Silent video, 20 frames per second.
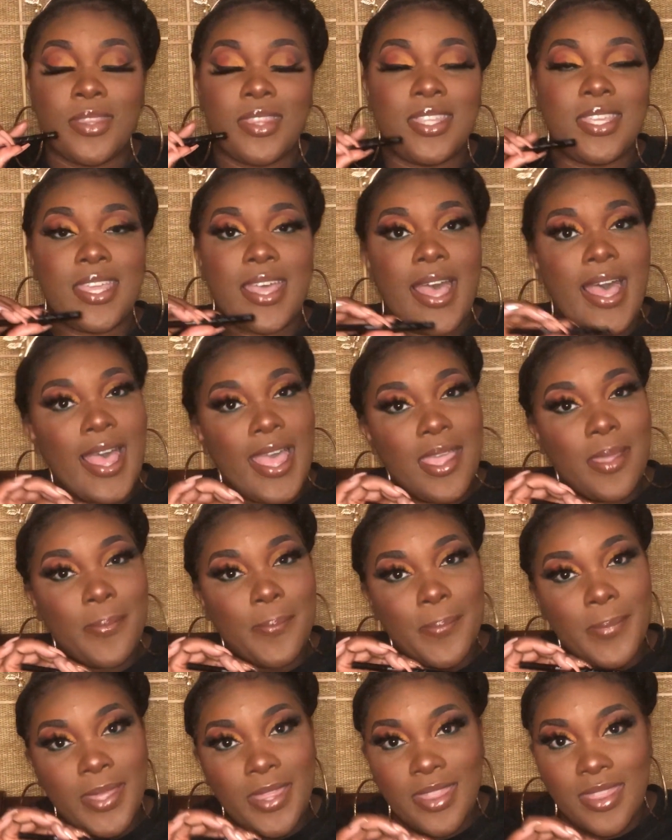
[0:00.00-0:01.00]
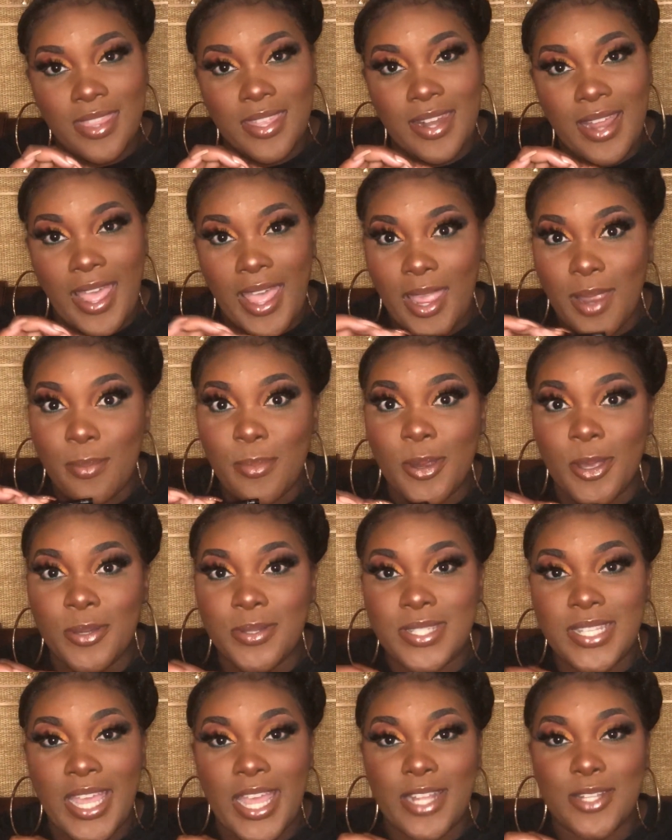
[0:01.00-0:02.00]
the iMethod eyebrow
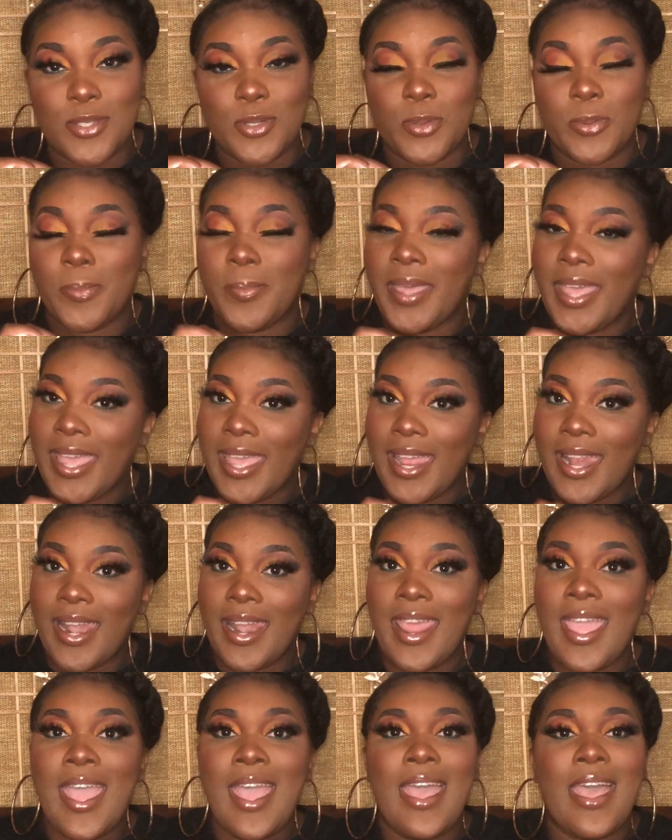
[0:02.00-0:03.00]
tattoo pen,